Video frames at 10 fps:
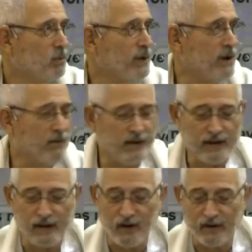We
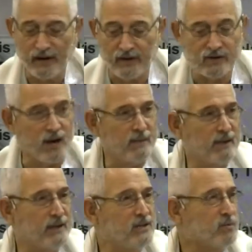already know that He's come
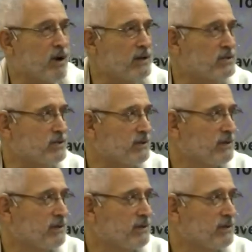at least once.